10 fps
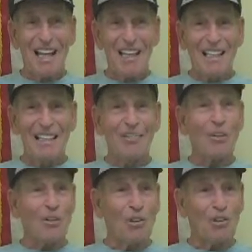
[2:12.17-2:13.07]
and he
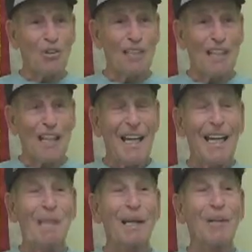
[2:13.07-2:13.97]
soloed,
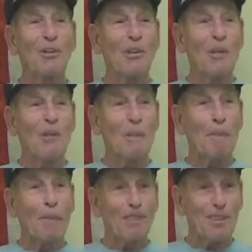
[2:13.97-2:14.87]
and he made it all the way
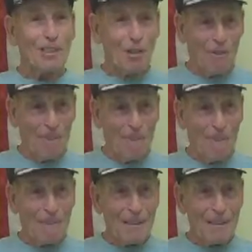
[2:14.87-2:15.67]
to Pensacola.